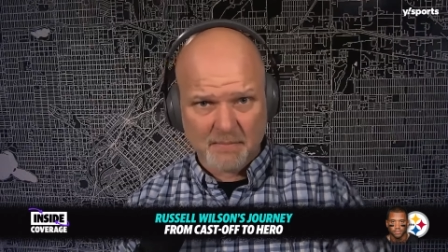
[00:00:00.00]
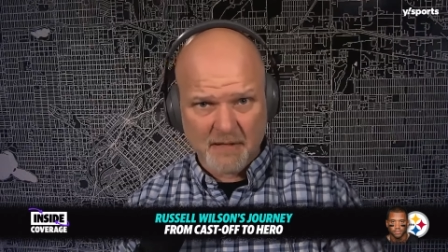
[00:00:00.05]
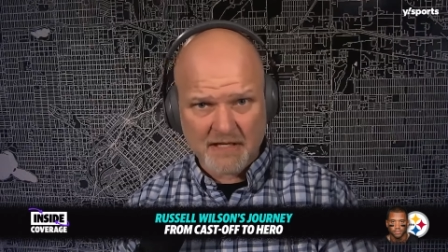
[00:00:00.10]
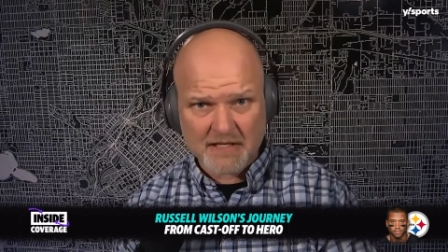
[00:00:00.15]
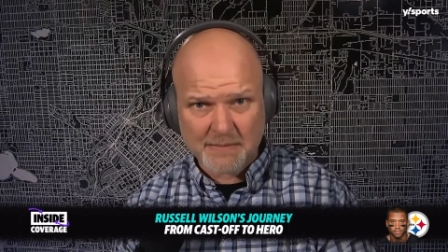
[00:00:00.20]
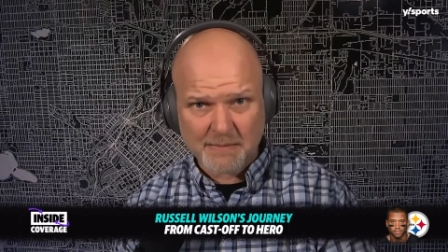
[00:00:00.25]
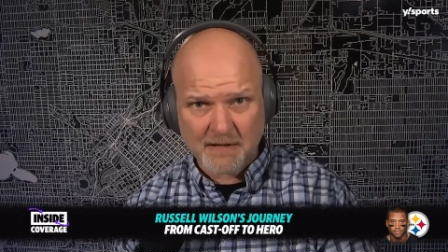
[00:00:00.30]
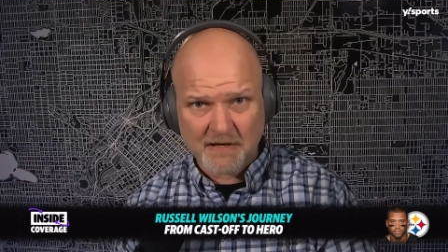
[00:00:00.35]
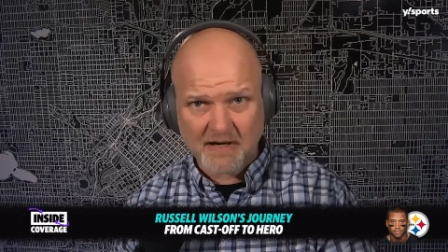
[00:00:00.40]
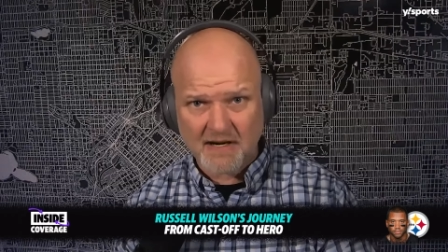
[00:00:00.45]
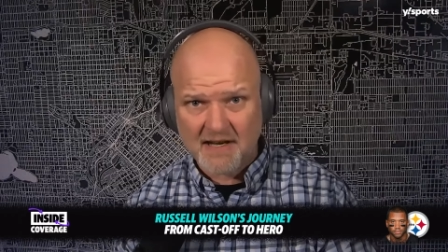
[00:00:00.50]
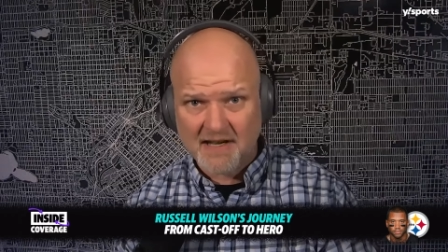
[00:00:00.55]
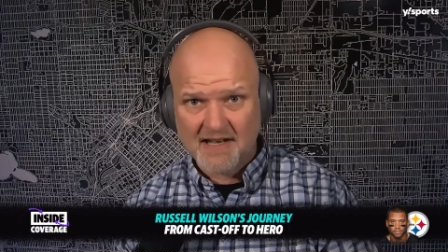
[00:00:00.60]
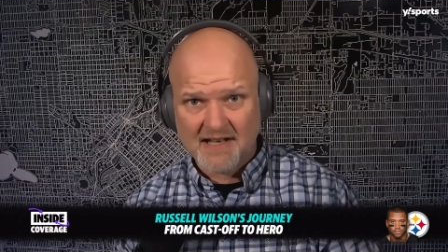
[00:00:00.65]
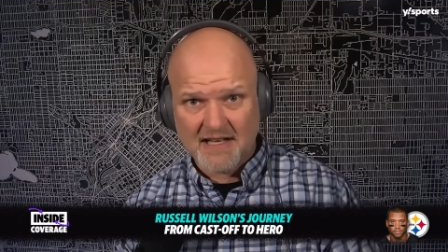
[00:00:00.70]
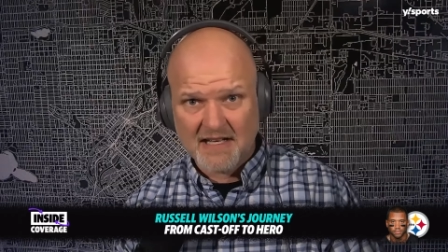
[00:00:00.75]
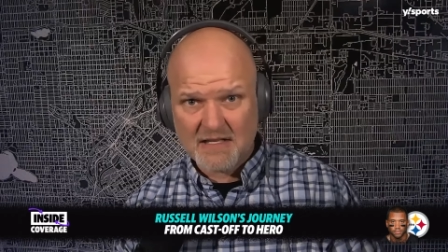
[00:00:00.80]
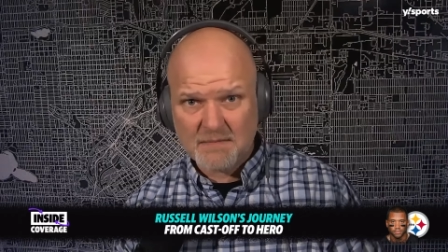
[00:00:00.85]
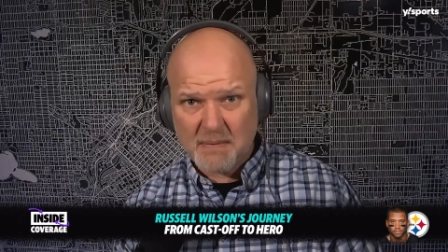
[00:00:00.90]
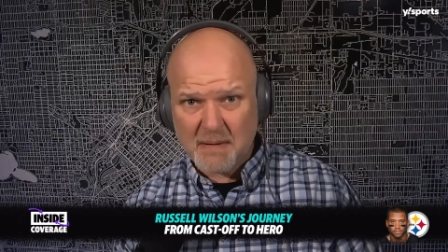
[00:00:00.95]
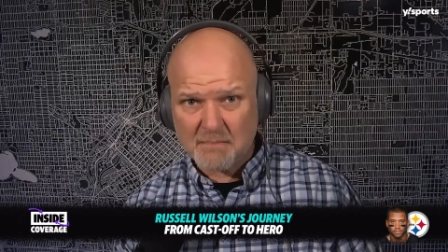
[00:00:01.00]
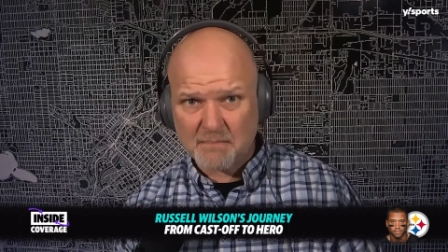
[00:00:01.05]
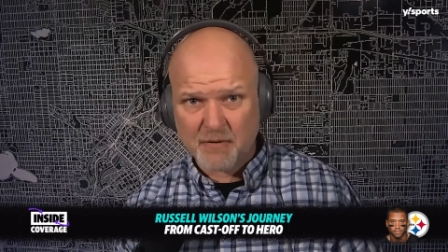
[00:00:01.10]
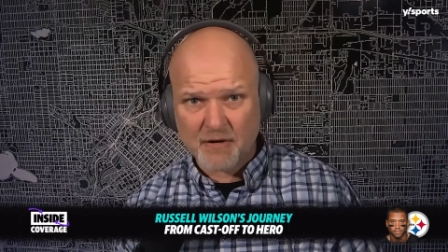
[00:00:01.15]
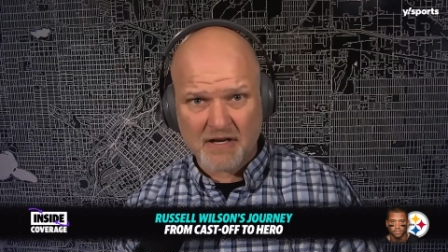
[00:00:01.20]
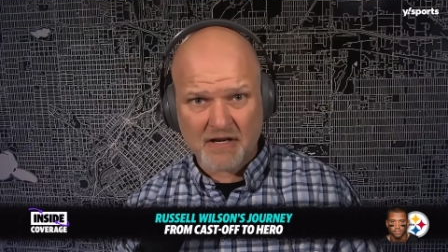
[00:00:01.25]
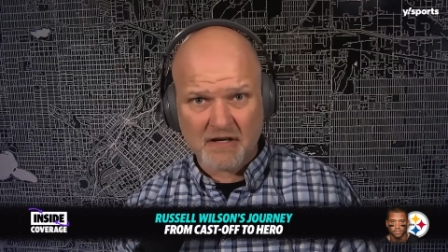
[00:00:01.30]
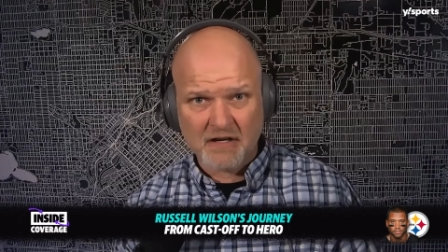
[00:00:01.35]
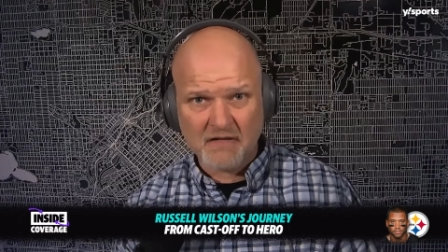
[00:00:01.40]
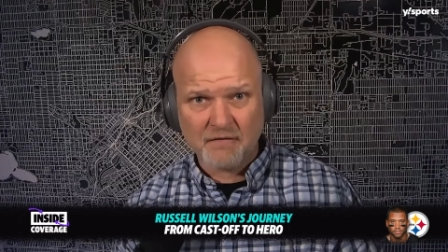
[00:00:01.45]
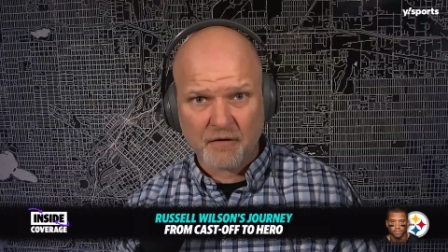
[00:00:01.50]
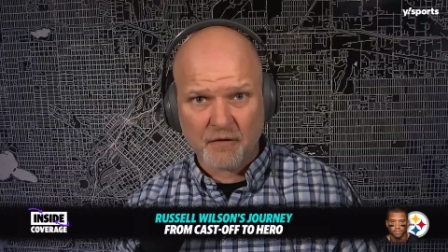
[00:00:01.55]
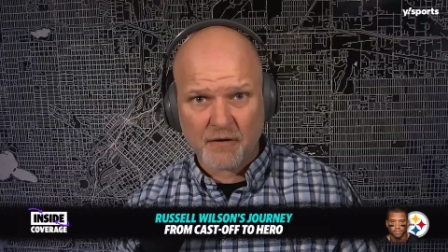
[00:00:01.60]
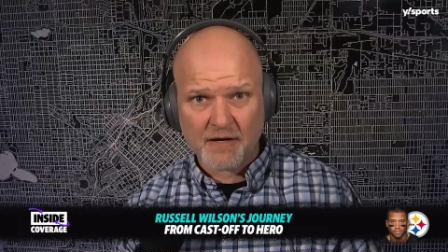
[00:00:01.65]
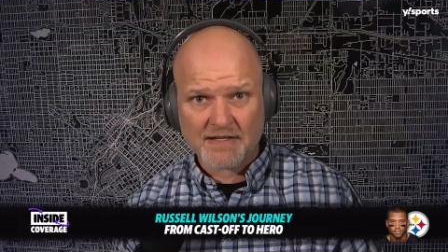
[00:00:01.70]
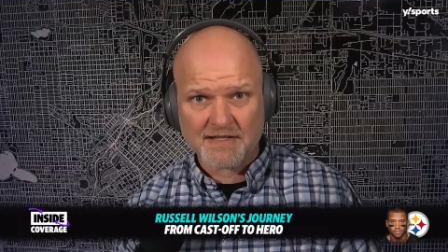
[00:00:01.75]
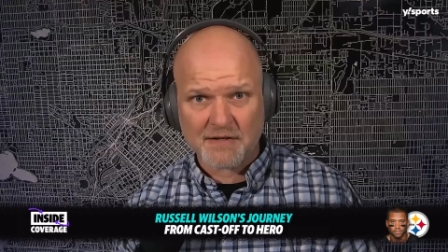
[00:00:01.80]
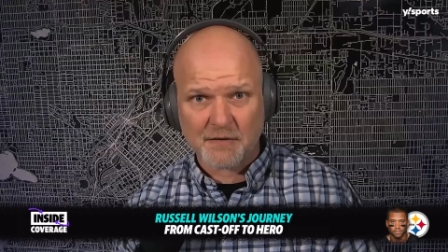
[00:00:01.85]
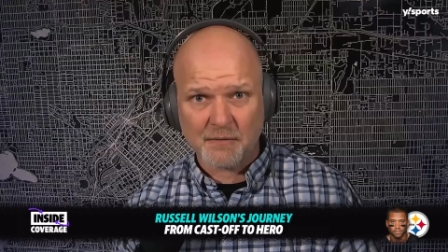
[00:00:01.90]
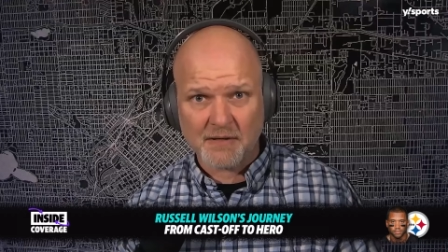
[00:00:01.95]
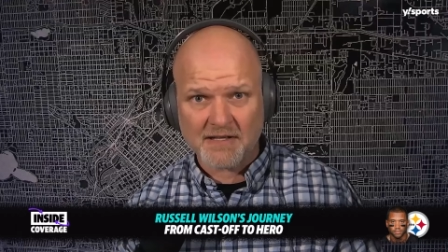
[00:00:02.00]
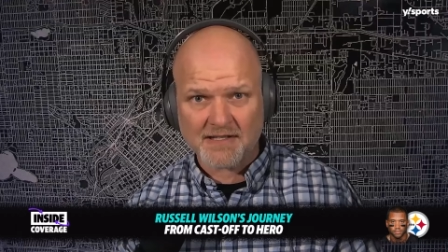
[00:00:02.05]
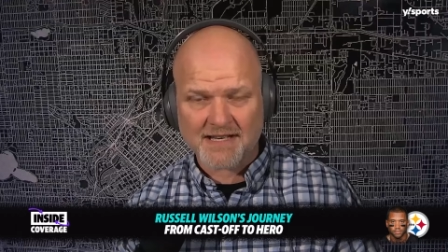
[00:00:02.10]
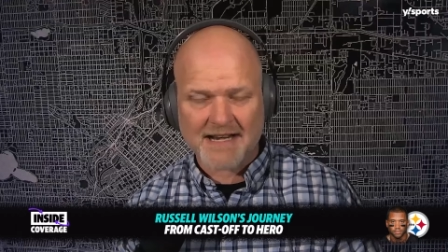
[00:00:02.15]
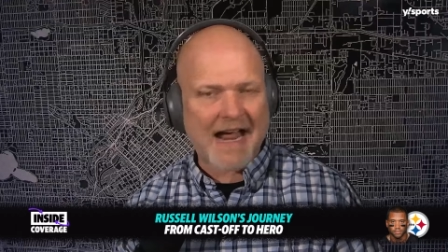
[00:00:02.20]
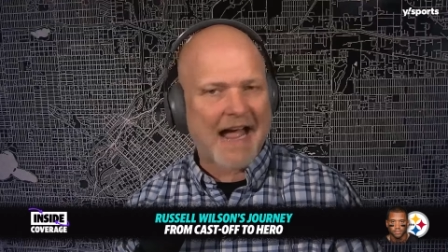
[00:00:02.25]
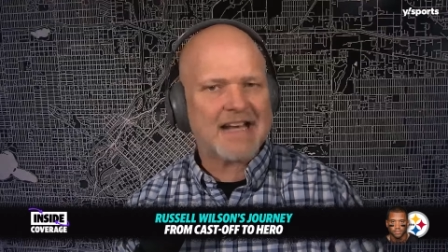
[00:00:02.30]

Pittsburgh, it's been pretty good for Russell Wilson.